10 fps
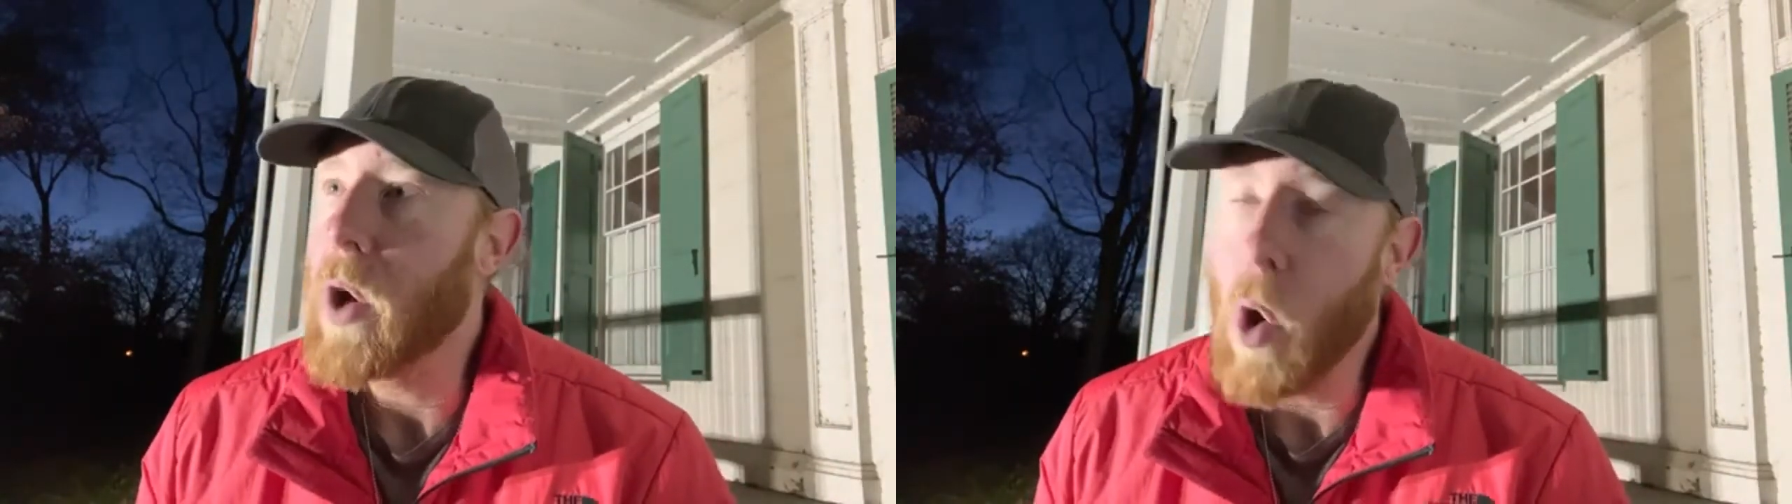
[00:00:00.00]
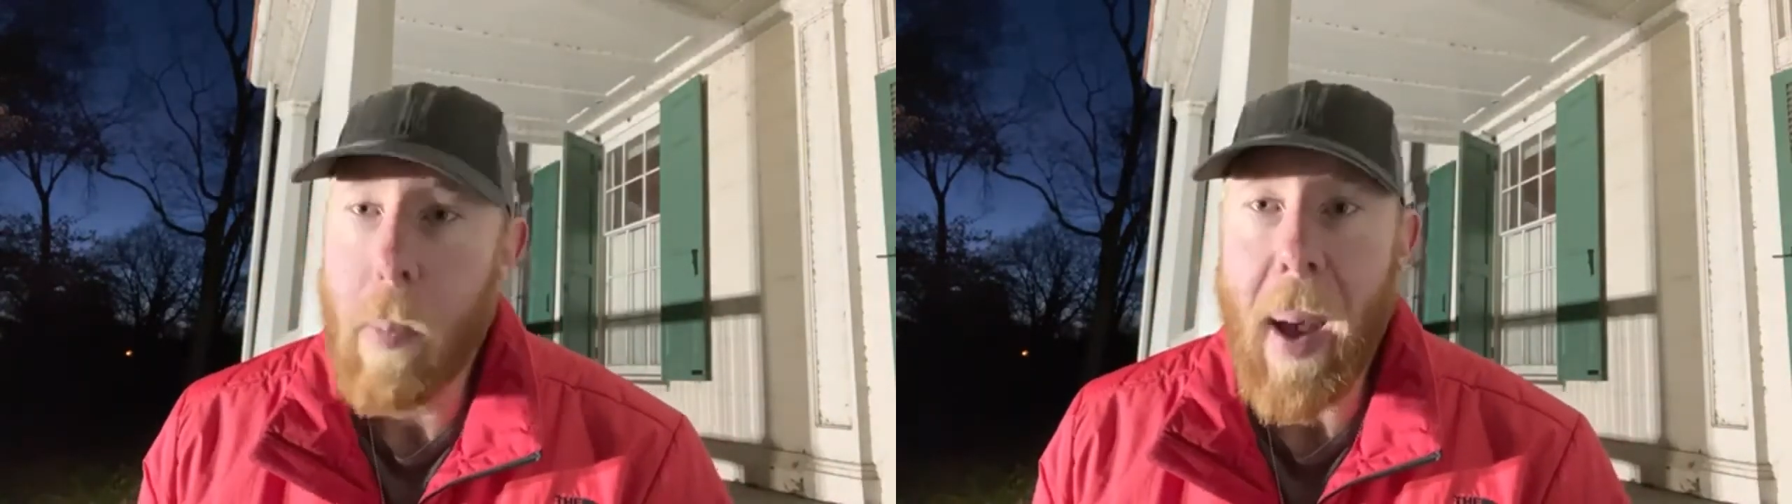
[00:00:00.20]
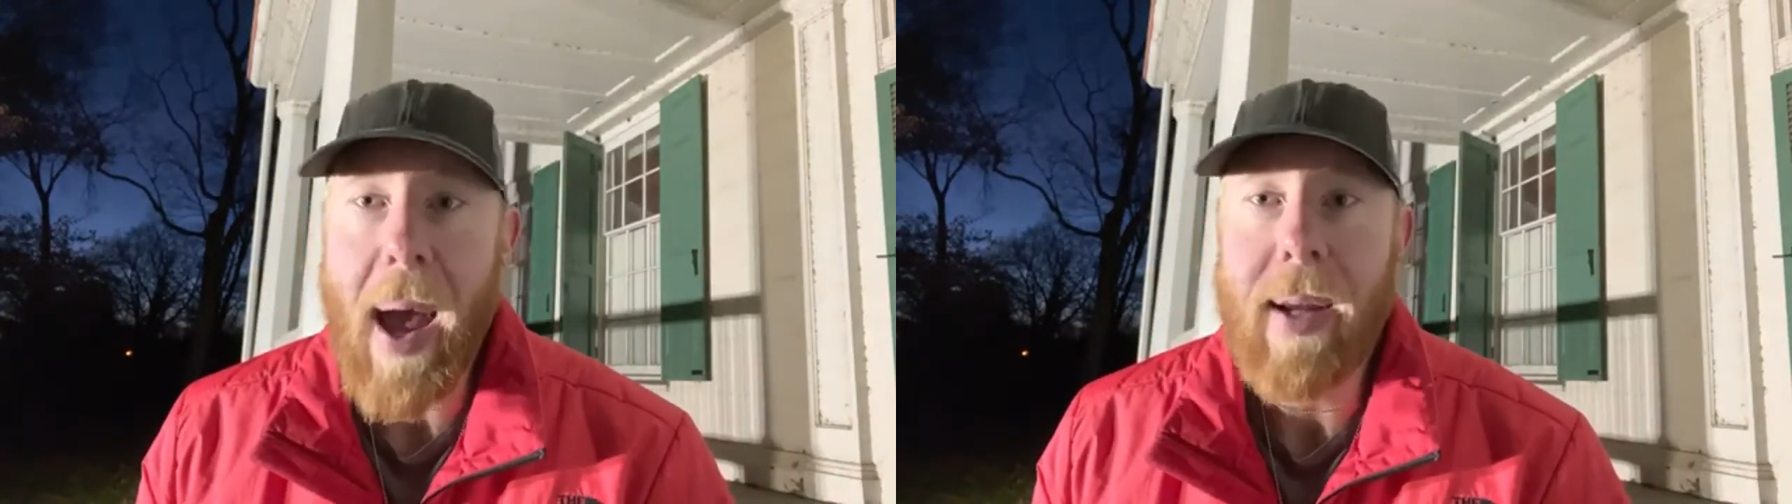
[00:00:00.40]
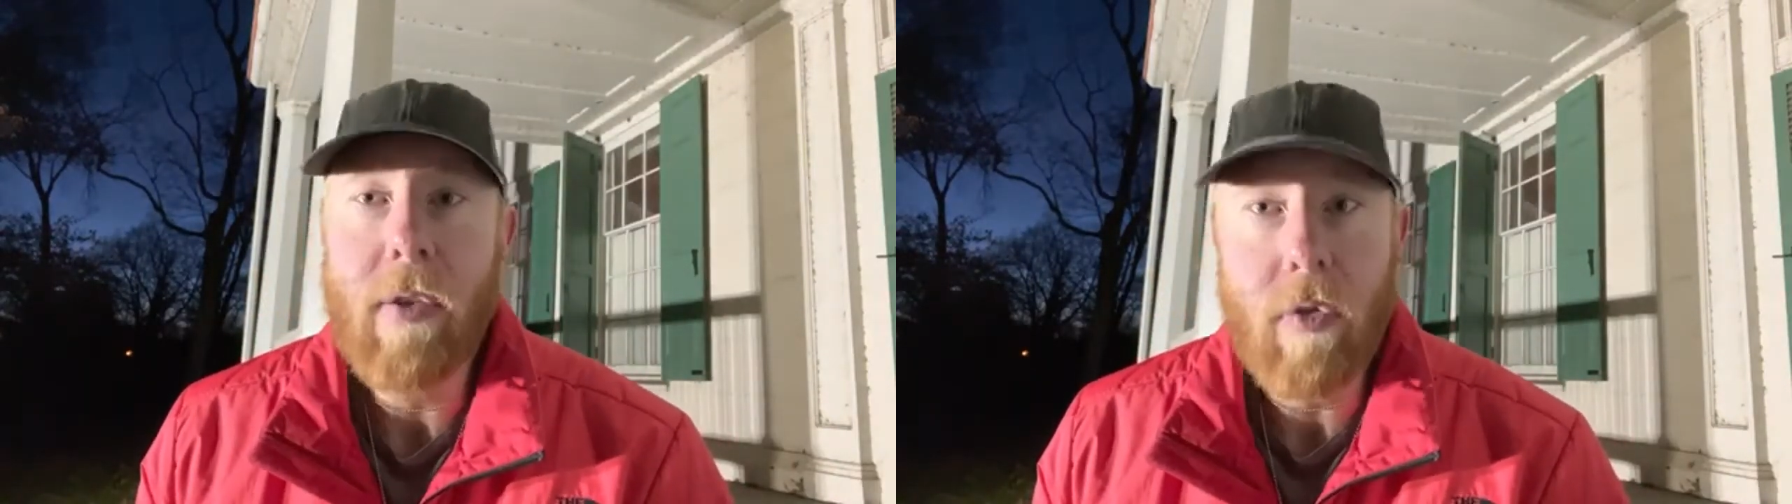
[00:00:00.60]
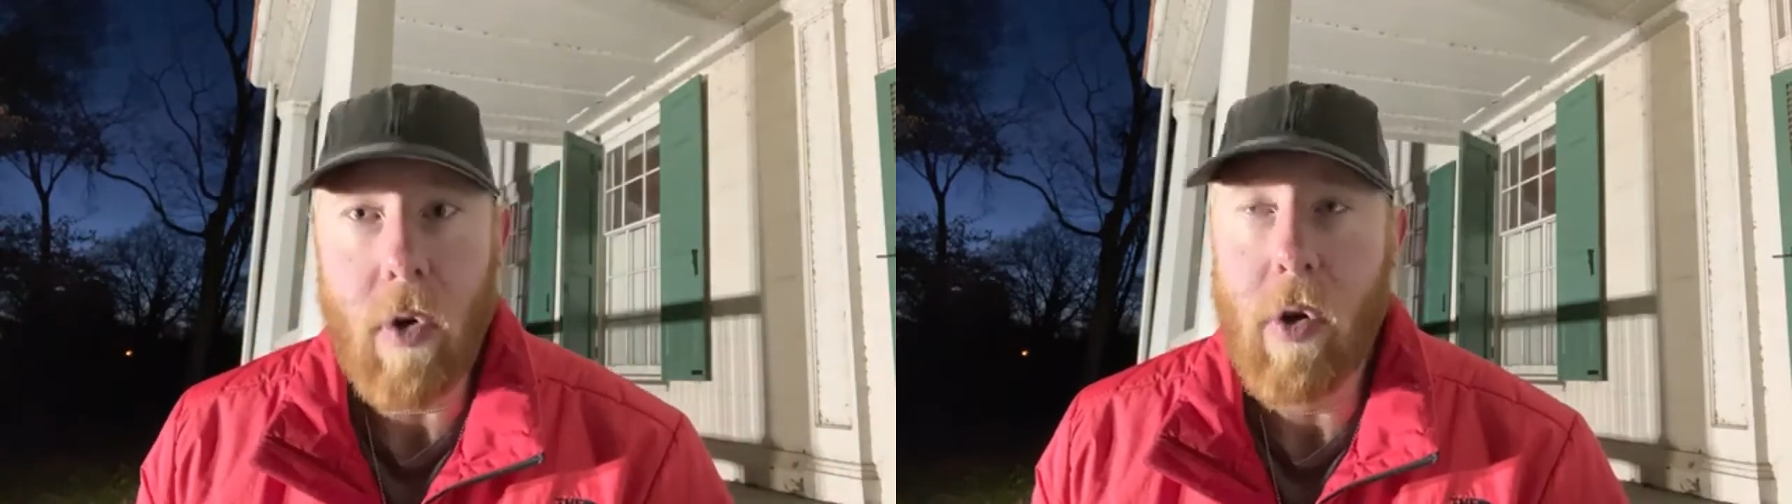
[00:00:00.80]
Go back
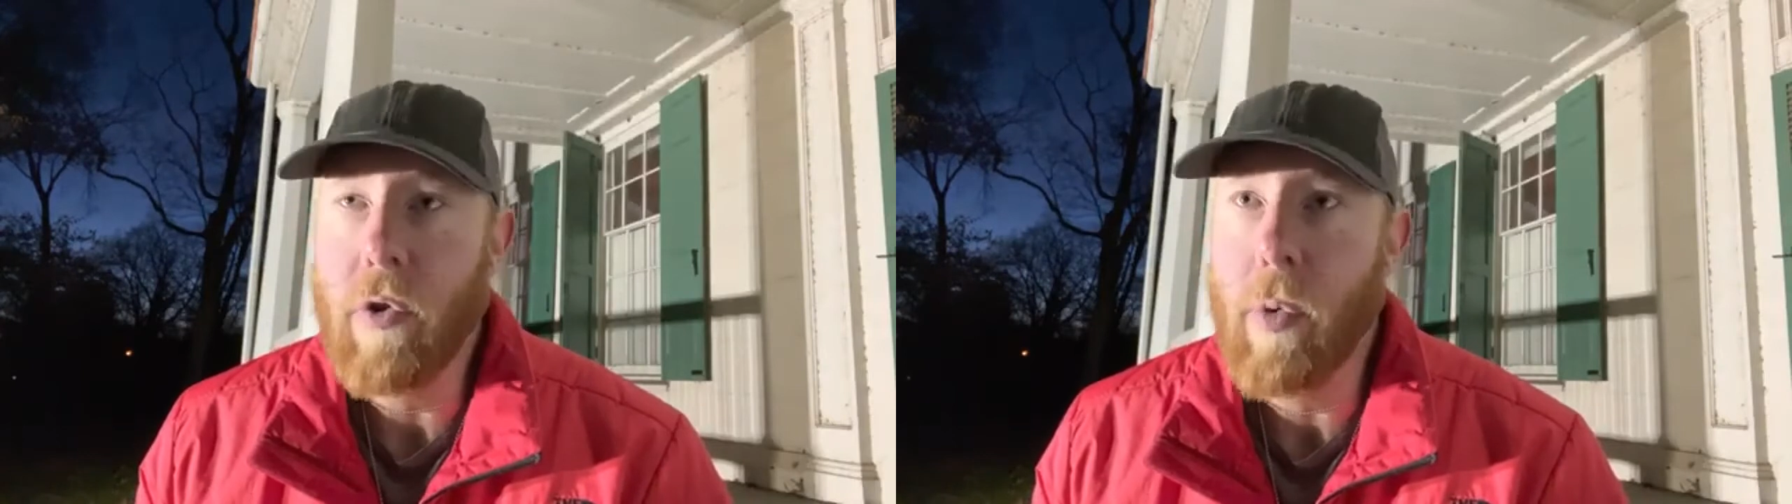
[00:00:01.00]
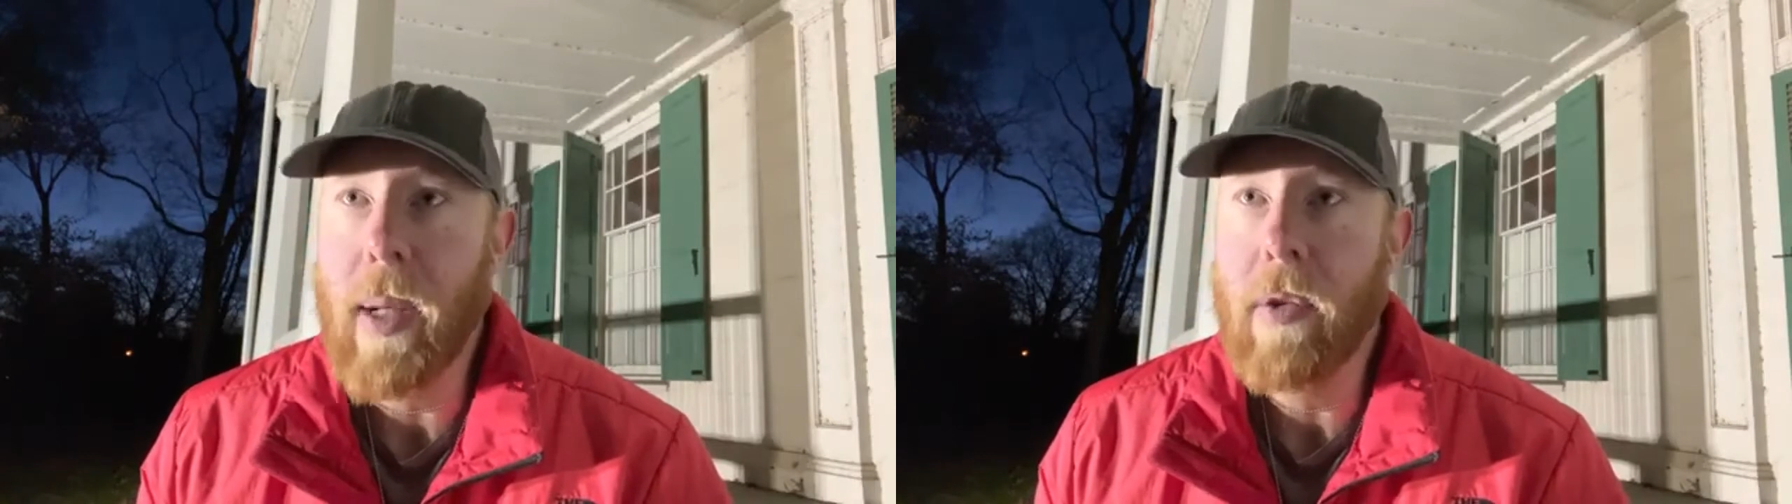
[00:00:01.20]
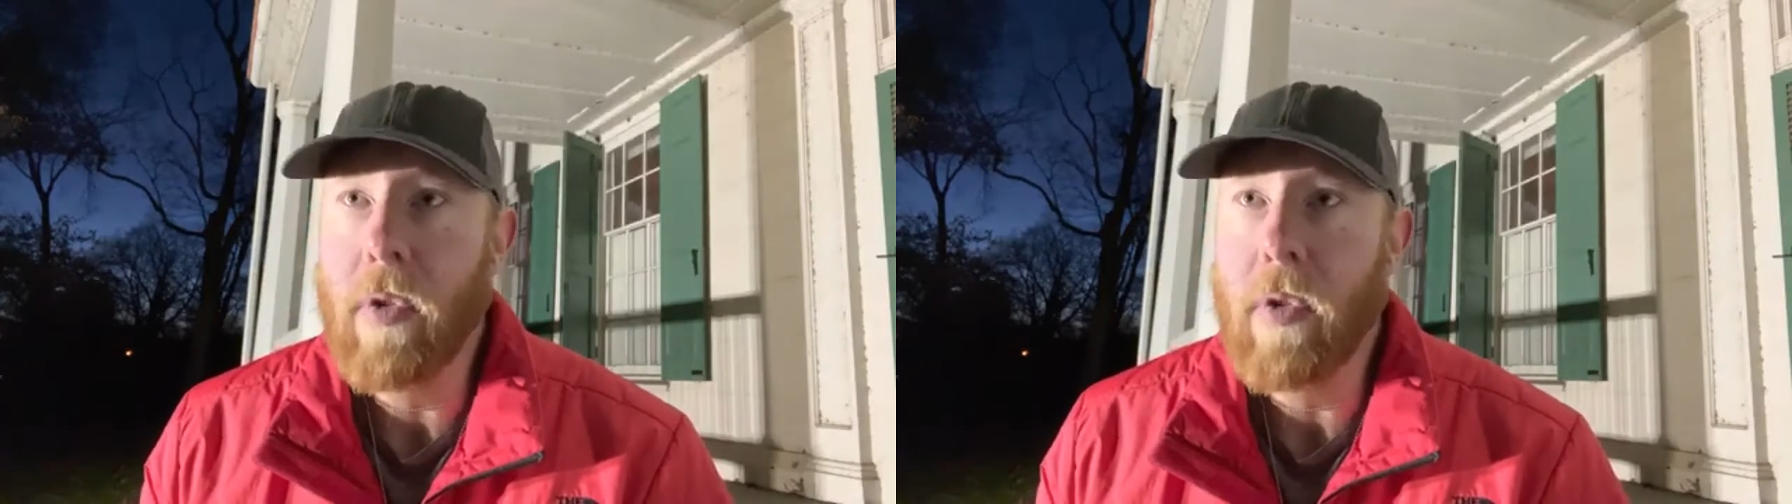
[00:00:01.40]
and start doing